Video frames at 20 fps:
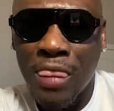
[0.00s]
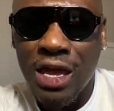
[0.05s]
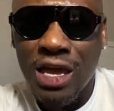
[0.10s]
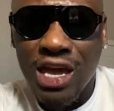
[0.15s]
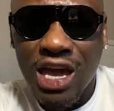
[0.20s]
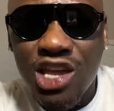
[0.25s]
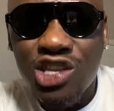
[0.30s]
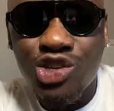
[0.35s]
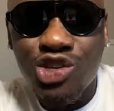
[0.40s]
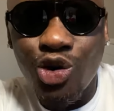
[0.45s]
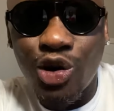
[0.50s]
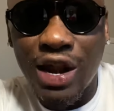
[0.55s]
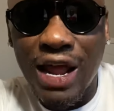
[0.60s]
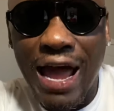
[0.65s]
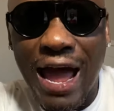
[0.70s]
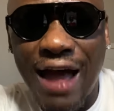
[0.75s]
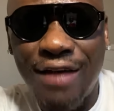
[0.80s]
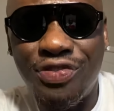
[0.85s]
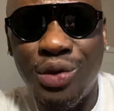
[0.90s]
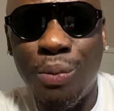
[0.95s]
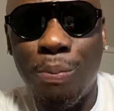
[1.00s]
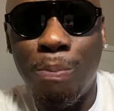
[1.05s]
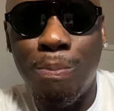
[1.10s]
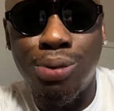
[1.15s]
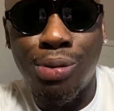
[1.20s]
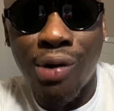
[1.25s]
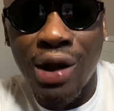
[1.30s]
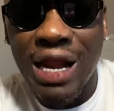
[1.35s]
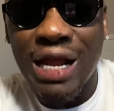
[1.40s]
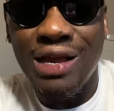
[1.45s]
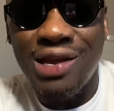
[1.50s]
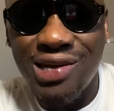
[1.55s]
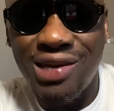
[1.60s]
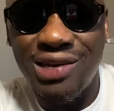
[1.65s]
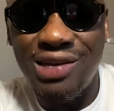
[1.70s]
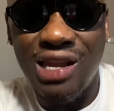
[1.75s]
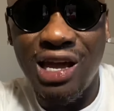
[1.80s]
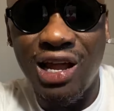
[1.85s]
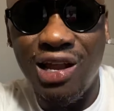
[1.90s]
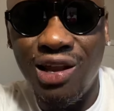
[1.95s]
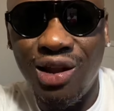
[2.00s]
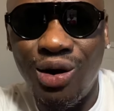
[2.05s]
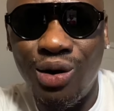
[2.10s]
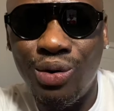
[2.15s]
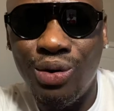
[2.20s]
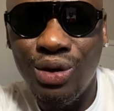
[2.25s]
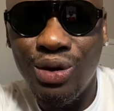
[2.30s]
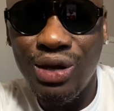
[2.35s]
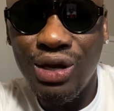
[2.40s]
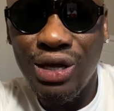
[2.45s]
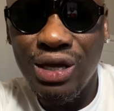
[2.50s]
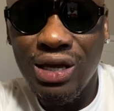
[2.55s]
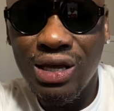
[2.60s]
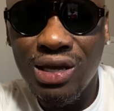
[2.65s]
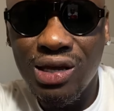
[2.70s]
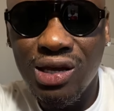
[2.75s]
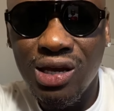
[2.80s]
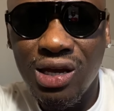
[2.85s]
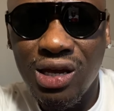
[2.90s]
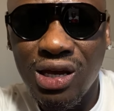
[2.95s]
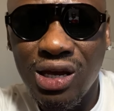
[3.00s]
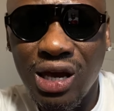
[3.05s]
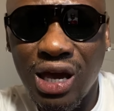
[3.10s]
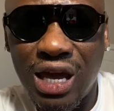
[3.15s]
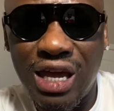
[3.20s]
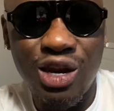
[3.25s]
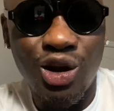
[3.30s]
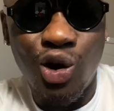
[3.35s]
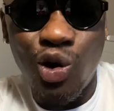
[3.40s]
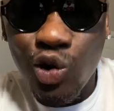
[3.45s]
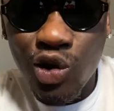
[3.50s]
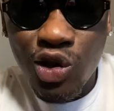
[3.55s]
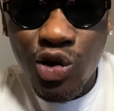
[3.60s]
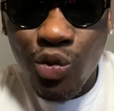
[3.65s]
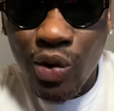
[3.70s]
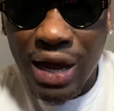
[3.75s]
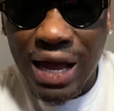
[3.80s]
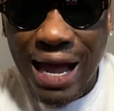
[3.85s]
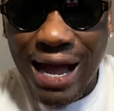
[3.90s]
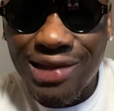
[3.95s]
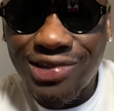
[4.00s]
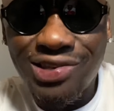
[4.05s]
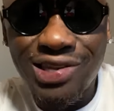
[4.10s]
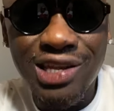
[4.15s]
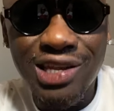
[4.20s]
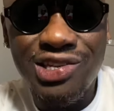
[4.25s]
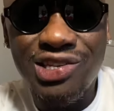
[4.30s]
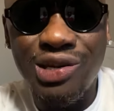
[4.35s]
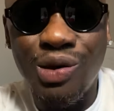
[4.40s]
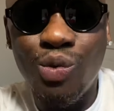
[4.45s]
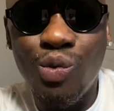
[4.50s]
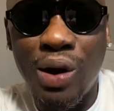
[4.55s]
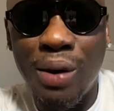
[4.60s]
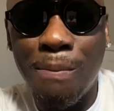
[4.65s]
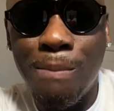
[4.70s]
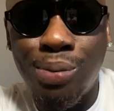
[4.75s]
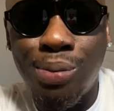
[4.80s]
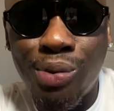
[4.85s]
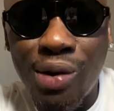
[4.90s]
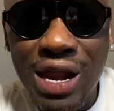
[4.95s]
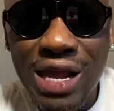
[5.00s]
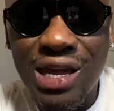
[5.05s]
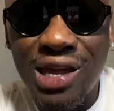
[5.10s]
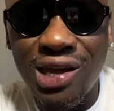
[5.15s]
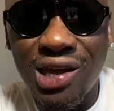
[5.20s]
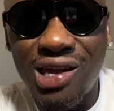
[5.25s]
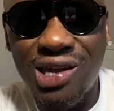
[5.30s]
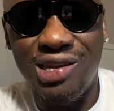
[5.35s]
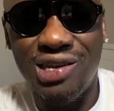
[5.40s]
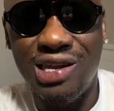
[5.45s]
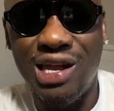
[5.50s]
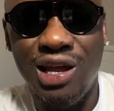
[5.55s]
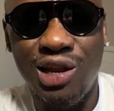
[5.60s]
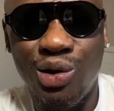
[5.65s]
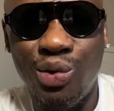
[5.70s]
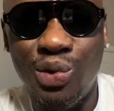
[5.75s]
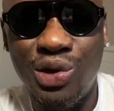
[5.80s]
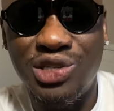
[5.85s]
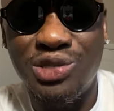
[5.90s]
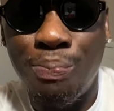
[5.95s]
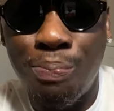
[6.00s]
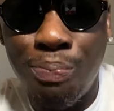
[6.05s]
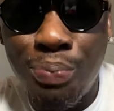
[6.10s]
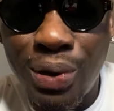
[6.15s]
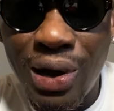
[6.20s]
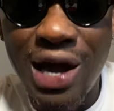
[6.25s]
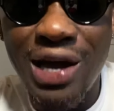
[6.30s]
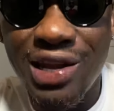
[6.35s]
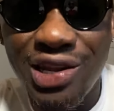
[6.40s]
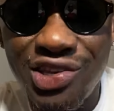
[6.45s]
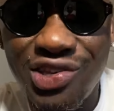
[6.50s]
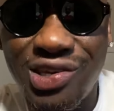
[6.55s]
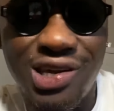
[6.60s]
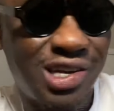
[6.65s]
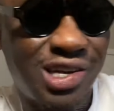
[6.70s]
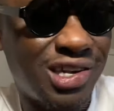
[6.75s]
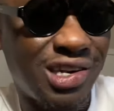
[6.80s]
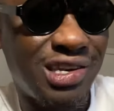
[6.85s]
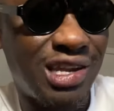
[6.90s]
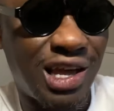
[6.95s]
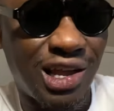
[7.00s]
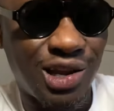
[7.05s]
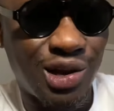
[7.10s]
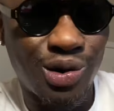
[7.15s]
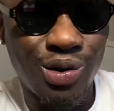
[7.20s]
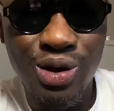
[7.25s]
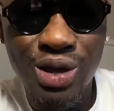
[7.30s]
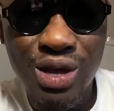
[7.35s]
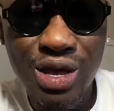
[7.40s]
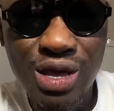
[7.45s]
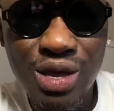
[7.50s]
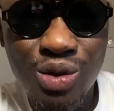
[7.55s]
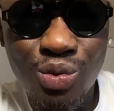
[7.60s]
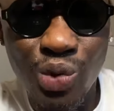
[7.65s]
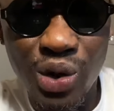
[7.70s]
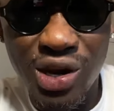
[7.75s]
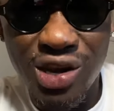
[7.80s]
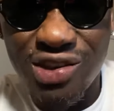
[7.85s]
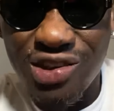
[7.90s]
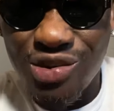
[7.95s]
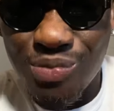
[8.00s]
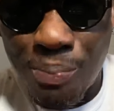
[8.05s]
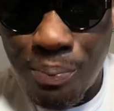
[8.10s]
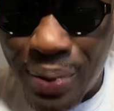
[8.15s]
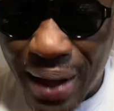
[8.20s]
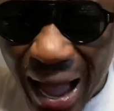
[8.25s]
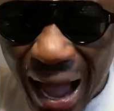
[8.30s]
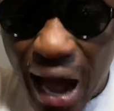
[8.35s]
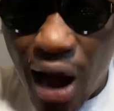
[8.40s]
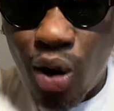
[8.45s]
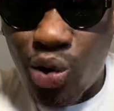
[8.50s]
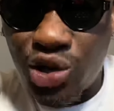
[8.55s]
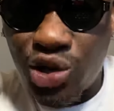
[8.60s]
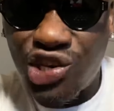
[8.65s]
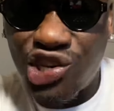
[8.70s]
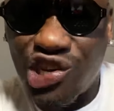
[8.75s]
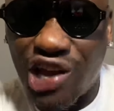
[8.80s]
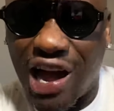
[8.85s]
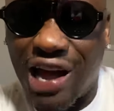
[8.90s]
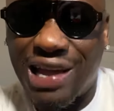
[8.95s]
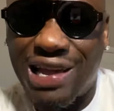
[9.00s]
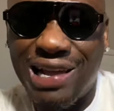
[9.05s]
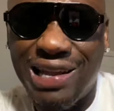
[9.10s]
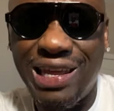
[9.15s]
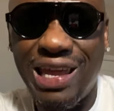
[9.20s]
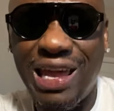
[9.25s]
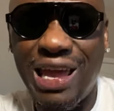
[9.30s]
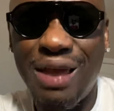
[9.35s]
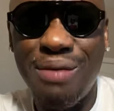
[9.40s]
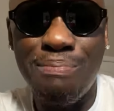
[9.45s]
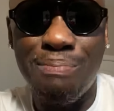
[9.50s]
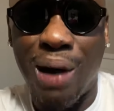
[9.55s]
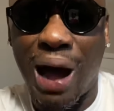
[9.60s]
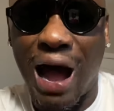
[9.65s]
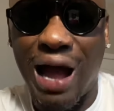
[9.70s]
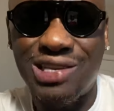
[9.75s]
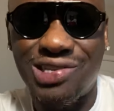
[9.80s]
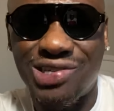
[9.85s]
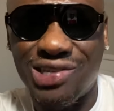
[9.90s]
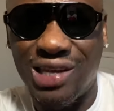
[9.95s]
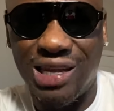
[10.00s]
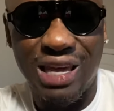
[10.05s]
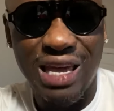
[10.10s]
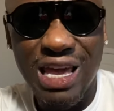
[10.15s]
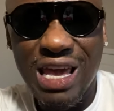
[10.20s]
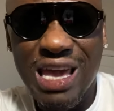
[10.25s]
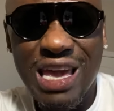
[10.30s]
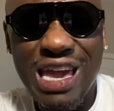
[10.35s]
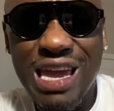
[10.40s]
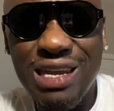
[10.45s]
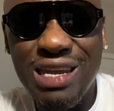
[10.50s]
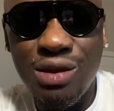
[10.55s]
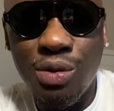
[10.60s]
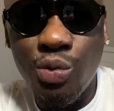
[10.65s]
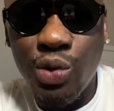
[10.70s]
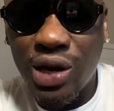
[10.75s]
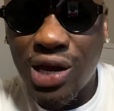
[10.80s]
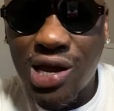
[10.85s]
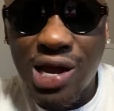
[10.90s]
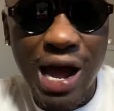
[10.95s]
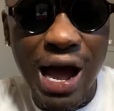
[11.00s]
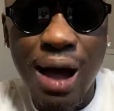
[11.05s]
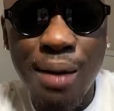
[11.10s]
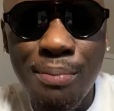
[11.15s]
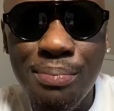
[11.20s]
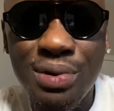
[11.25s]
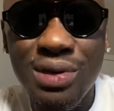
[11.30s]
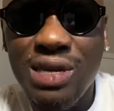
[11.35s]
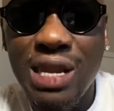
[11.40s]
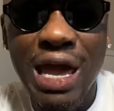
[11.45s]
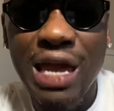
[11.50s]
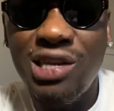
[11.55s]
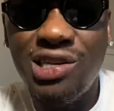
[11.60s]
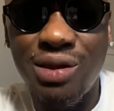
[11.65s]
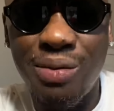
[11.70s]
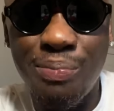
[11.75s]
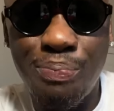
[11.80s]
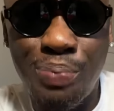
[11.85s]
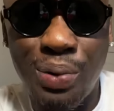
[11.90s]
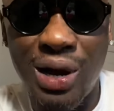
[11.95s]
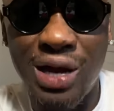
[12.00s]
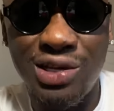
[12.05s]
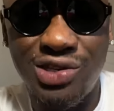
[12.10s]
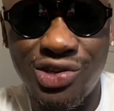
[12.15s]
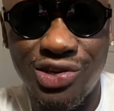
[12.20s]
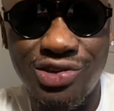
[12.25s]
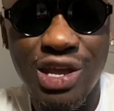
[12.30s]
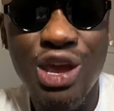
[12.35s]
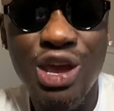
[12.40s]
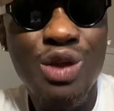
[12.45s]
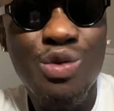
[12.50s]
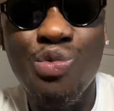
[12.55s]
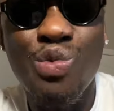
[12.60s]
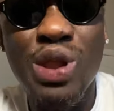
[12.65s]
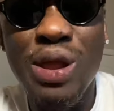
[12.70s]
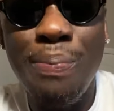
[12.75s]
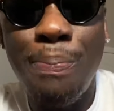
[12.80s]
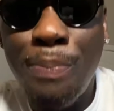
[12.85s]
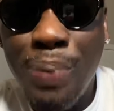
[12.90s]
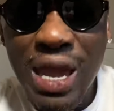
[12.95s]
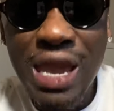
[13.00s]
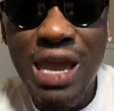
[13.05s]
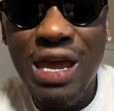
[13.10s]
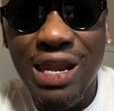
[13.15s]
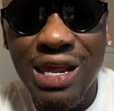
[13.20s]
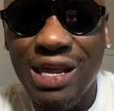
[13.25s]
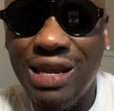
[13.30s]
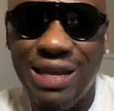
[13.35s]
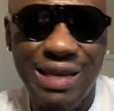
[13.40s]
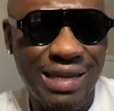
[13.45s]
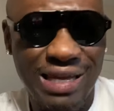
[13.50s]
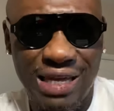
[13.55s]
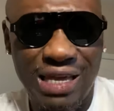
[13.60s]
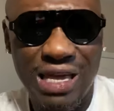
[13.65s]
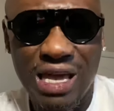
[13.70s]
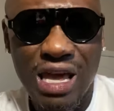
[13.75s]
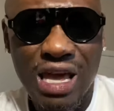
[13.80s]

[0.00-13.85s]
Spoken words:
He's going to have to break Canelo. And the only way I see someone breaking Canelo is punishing Canelo with power shot, clean boxing, hitting him with combination punches repeatedly,